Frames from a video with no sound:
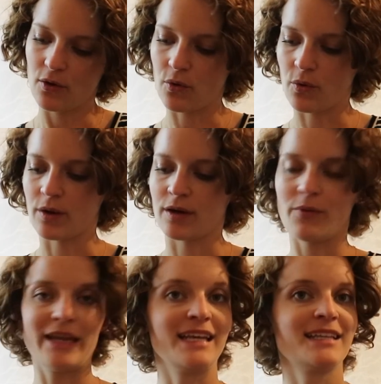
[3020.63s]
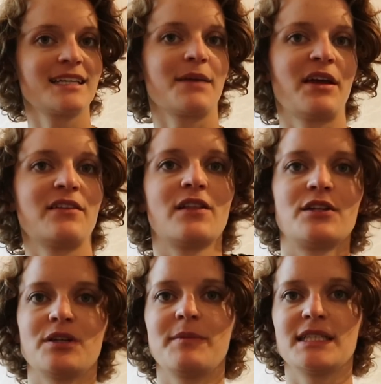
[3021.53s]
or waiting to come out of the
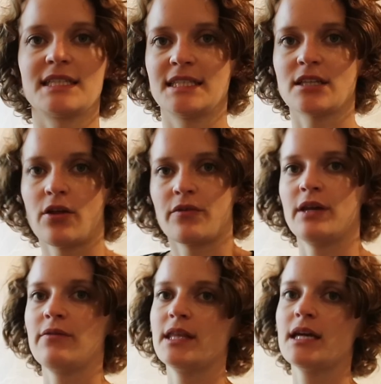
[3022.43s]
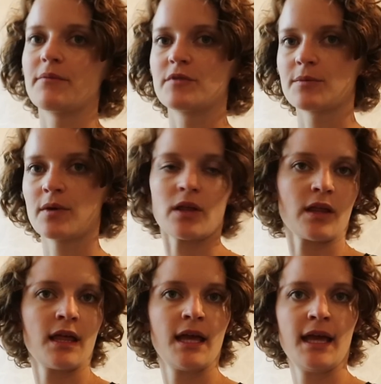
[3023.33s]
laundry, because it's already really comfortable.